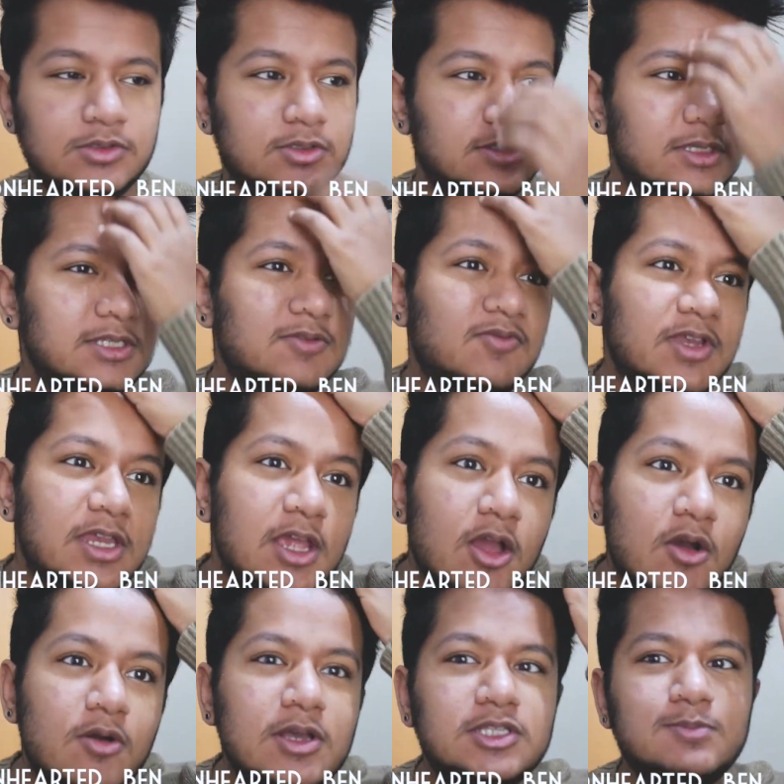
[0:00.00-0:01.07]
So this
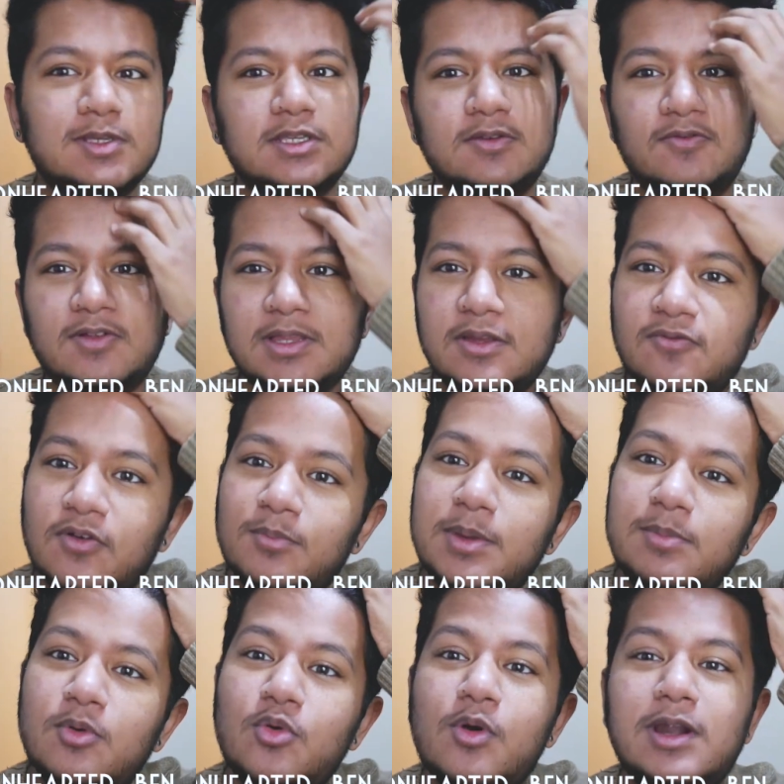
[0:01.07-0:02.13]
video is specifically for
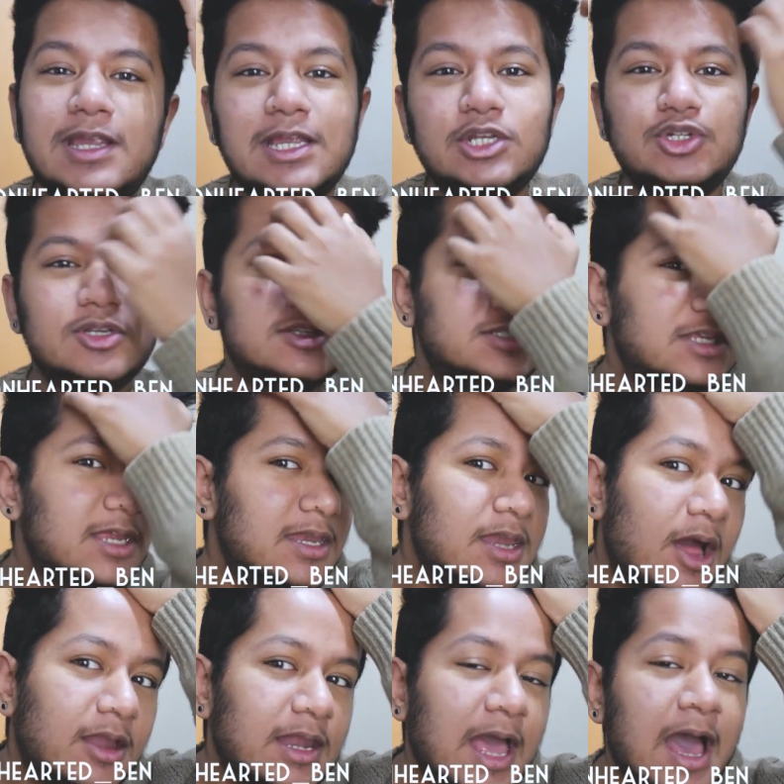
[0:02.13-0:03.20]
people who are interested
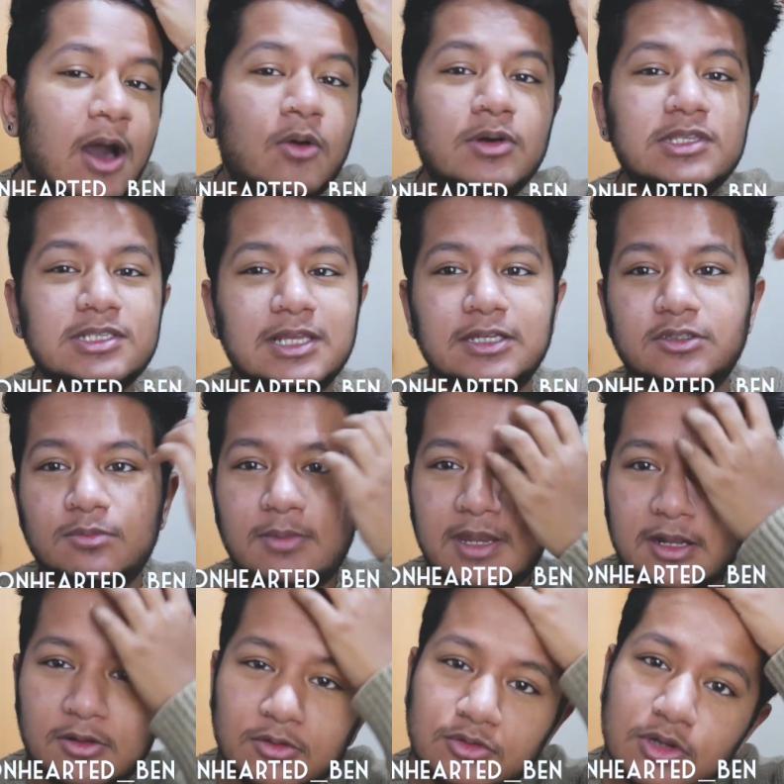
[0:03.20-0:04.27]
on how it's like to
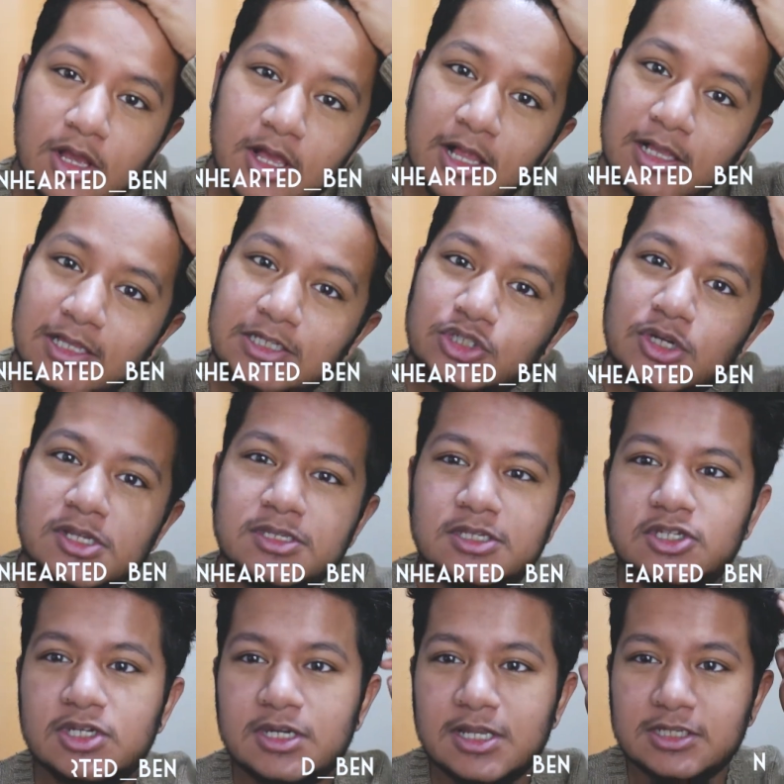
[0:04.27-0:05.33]
medically
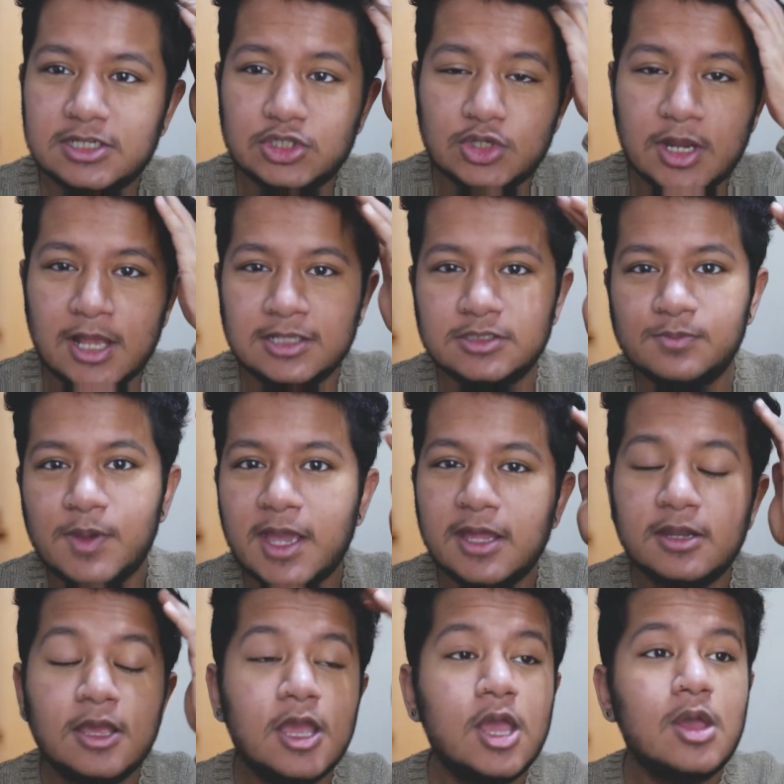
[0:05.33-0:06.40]
transition as a trans
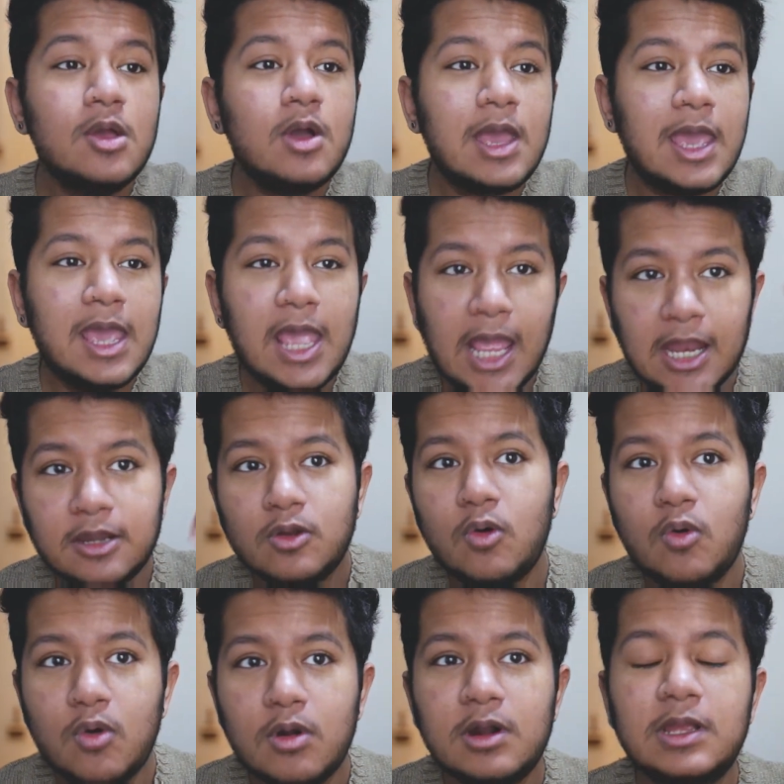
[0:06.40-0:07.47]
man and
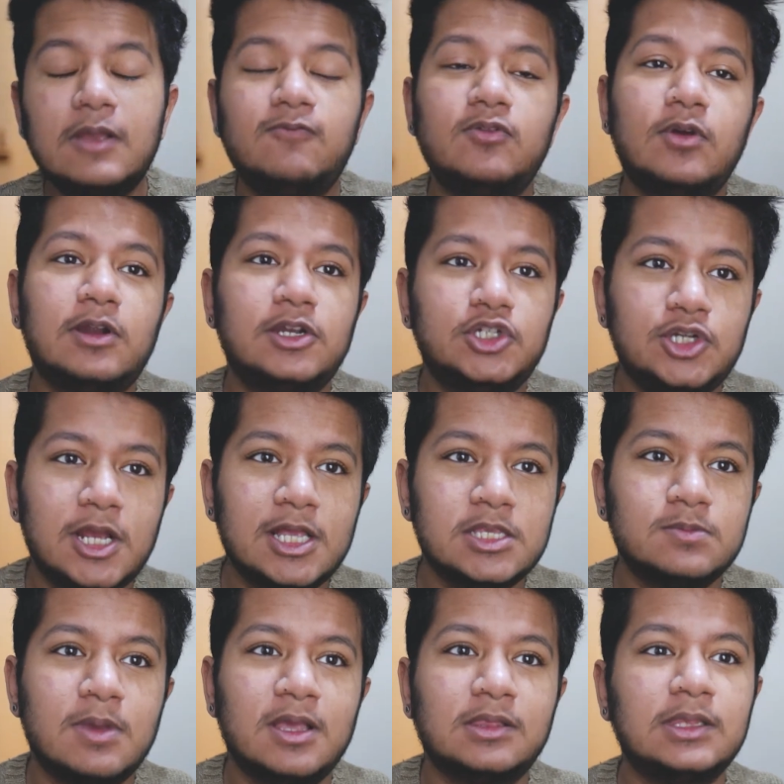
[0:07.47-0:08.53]
or if you are a trans
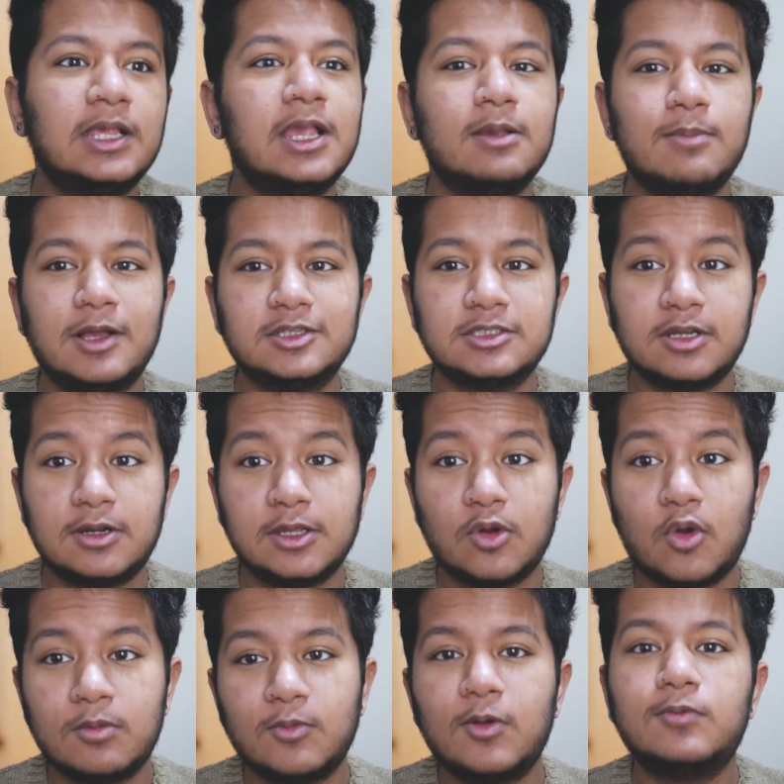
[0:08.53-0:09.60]
man thinking about starting
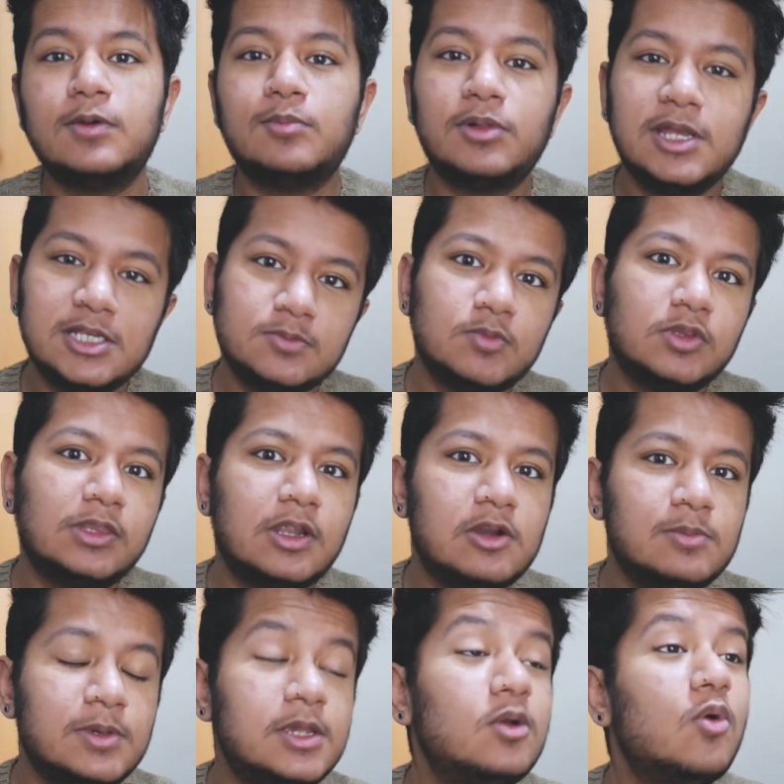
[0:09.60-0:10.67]
hormone replacement
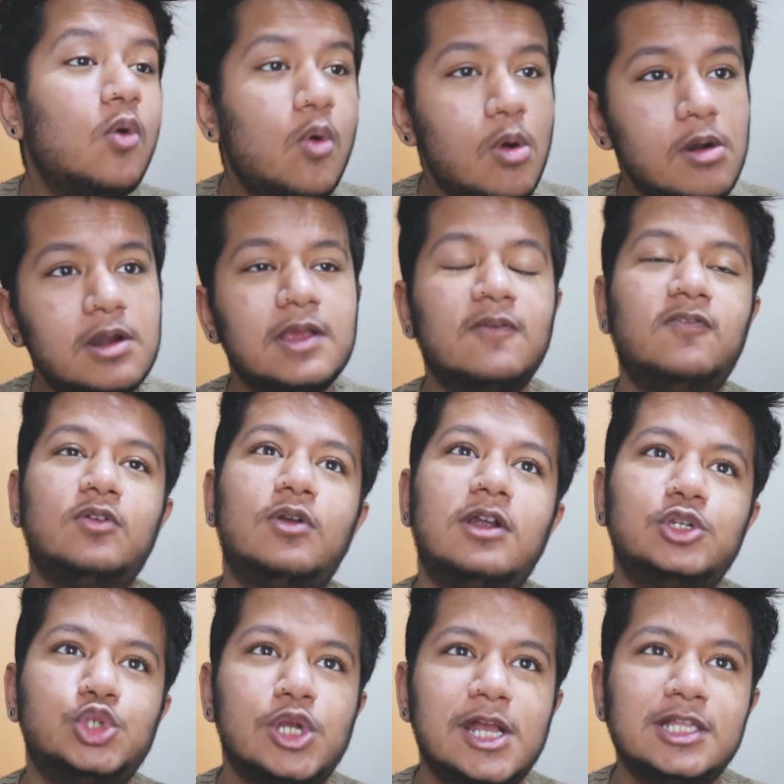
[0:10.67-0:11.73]
therapy or if you are
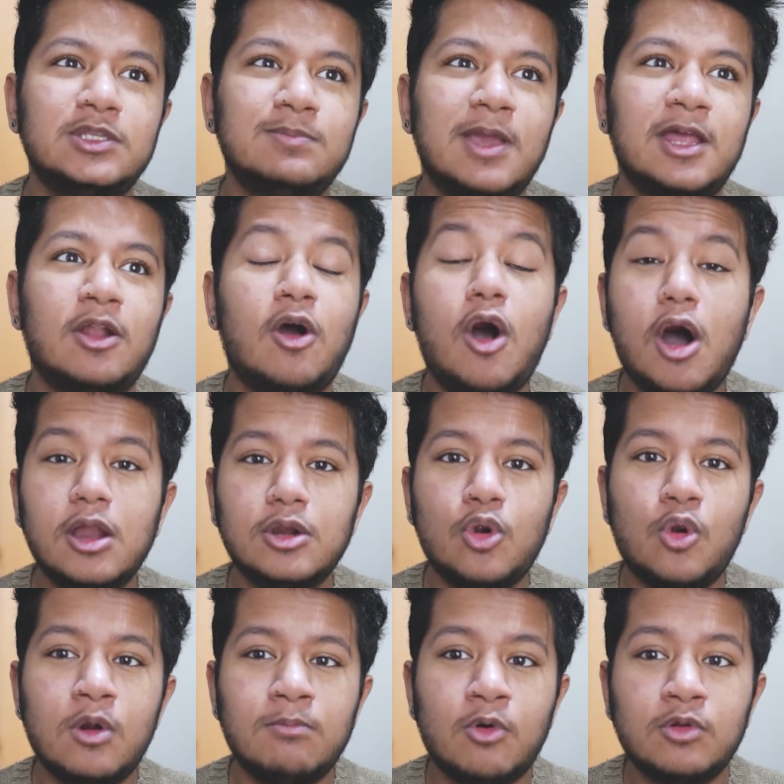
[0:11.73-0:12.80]
a trans man on
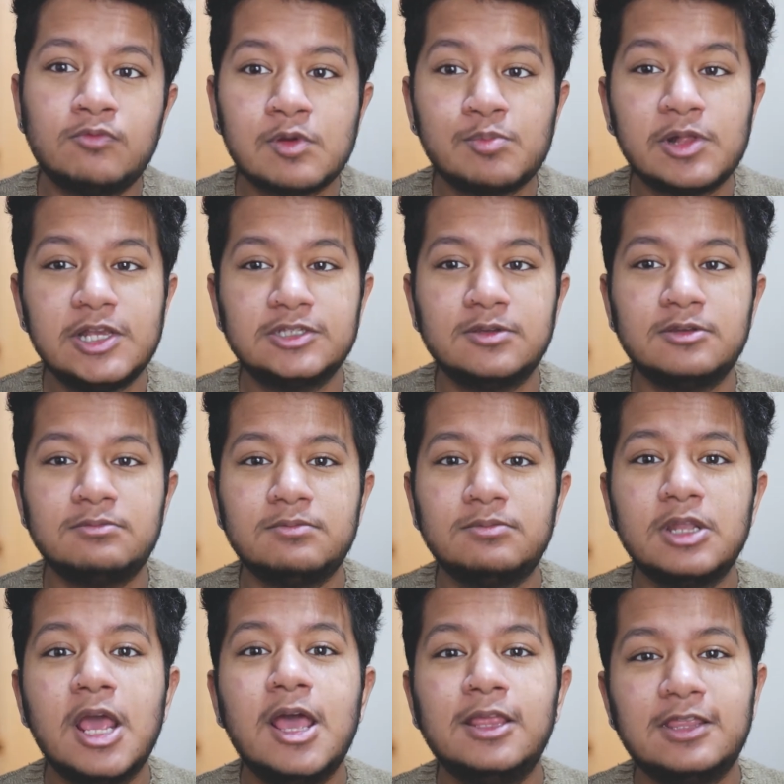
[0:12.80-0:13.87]
hormone replacement
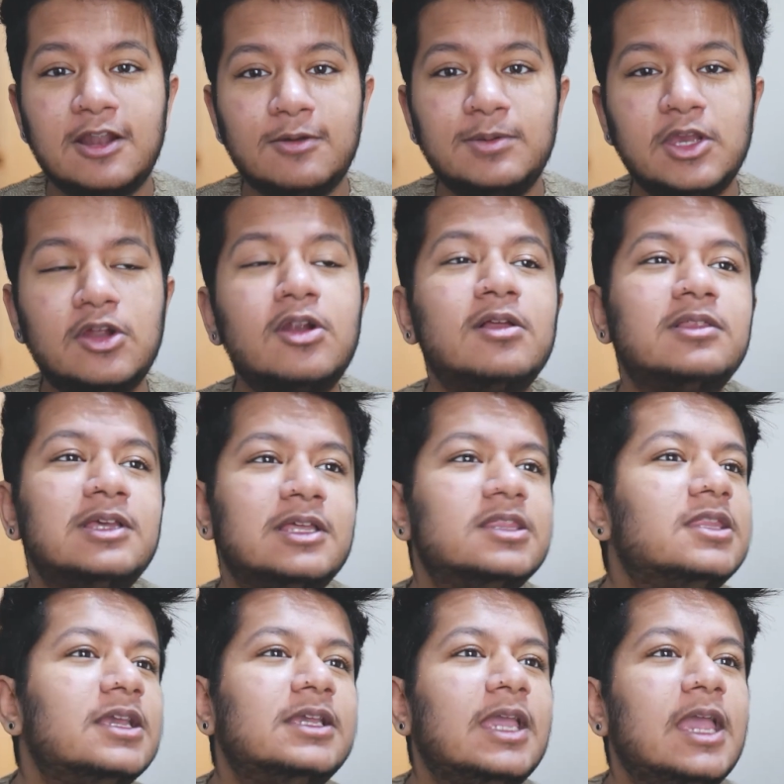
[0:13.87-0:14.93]
therapy currently and
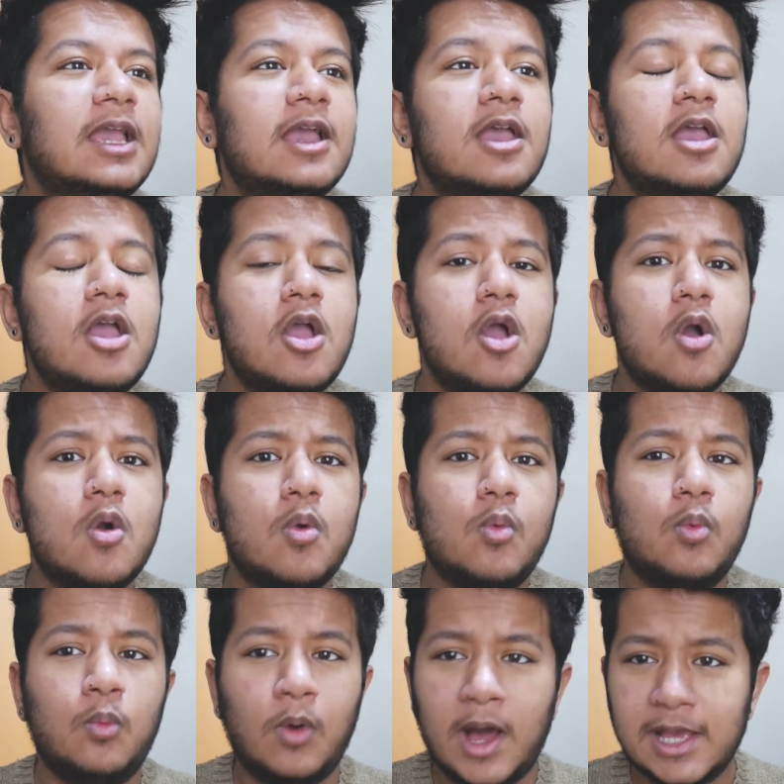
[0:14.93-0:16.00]
thinking
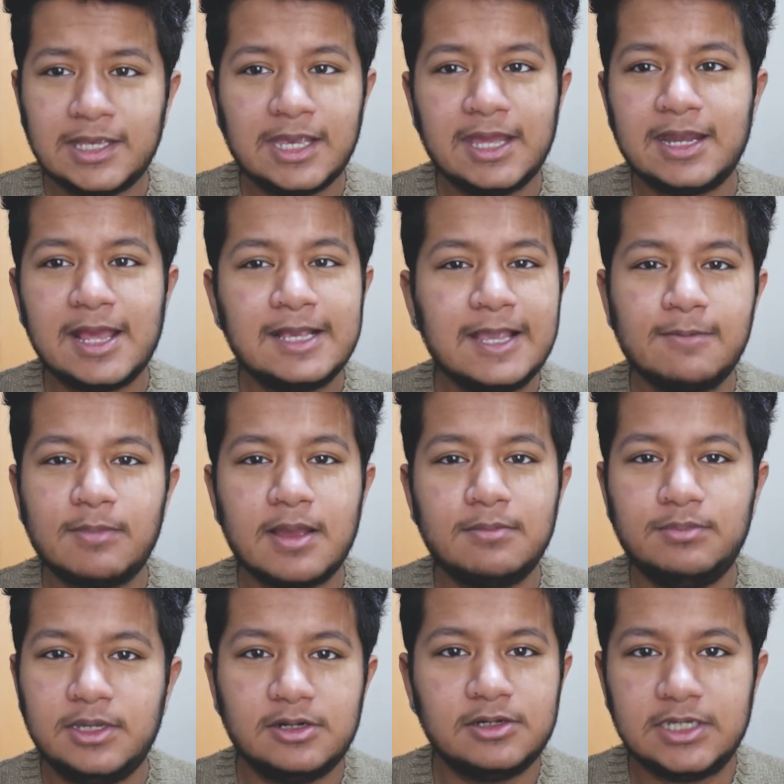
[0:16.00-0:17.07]
why can't i get my
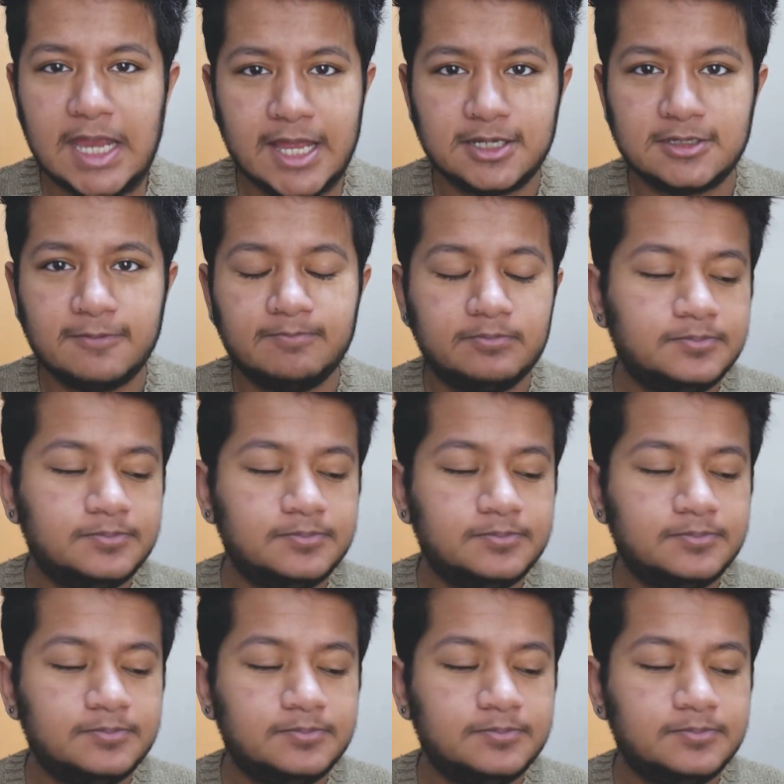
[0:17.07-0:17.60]
beard yet